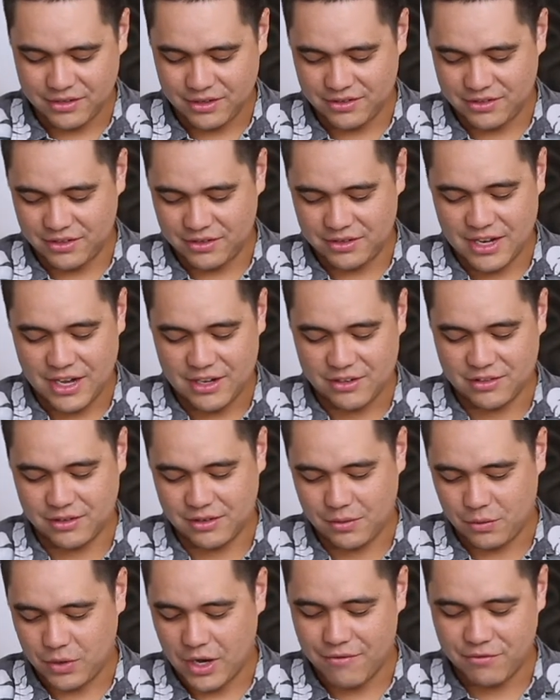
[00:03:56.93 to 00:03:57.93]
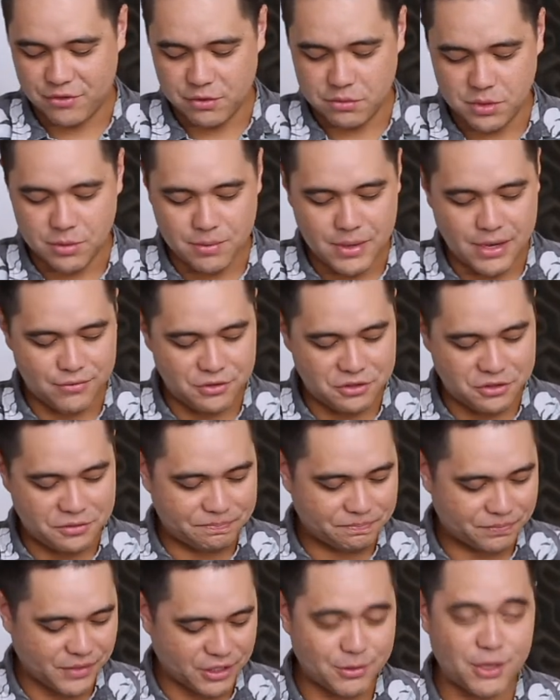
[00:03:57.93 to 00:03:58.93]
It's this nice, comfortable bevel,
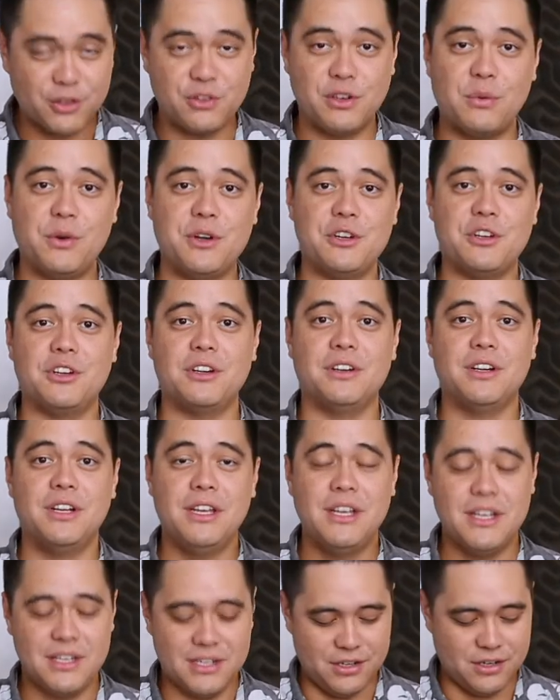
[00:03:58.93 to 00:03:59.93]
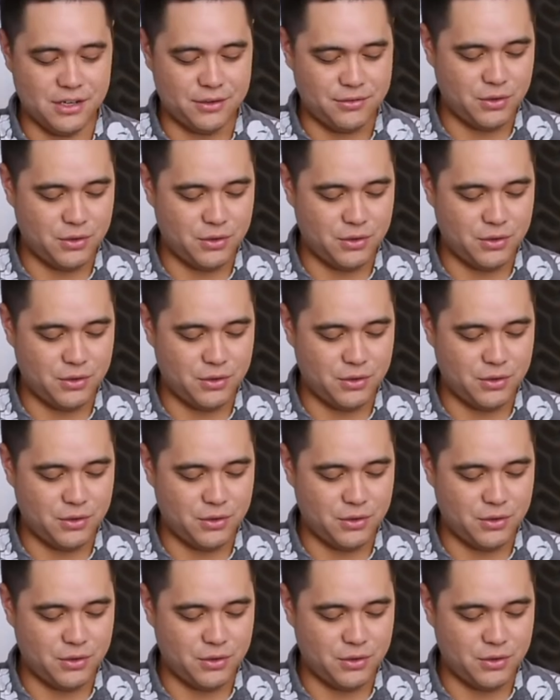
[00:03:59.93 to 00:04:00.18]
especially when you're, you know, if